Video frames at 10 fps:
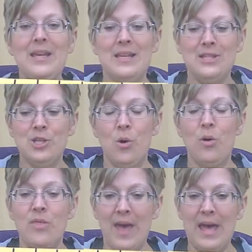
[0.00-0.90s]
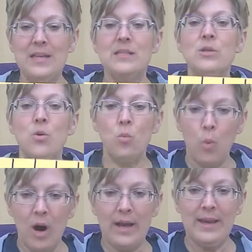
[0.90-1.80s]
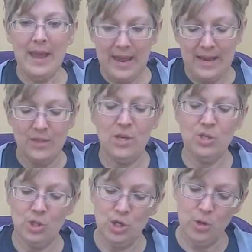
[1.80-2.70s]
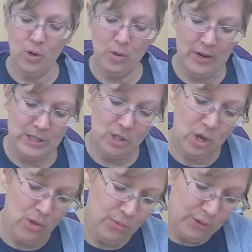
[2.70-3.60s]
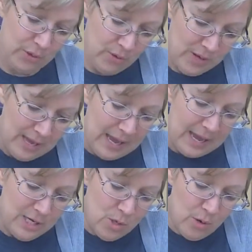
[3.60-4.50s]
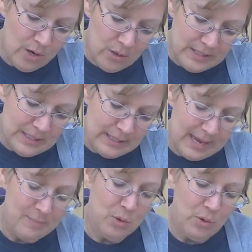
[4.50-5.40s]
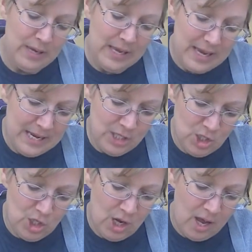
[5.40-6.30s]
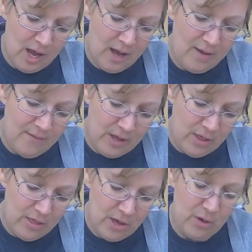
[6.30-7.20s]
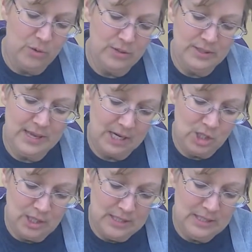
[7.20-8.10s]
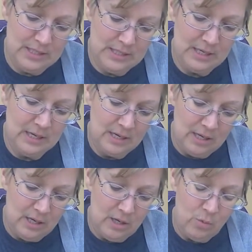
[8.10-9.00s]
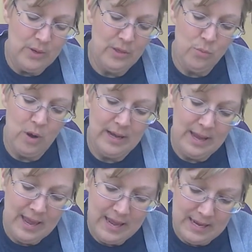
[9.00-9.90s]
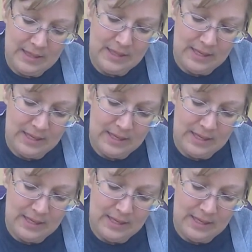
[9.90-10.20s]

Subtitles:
And so that is 1/8. So you are going to go through and you are going to label each of those sections with 1/8.